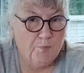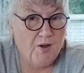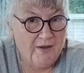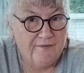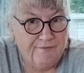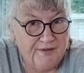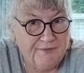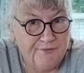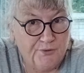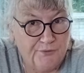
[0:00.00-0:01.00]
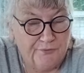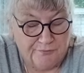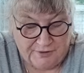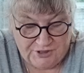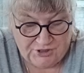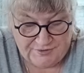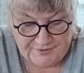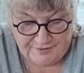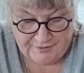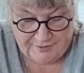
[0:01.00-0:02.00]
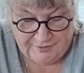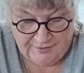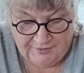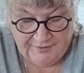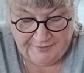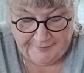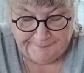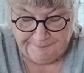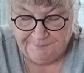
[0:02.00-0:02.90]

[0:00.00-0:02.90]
buy a fair few freesias, so yep.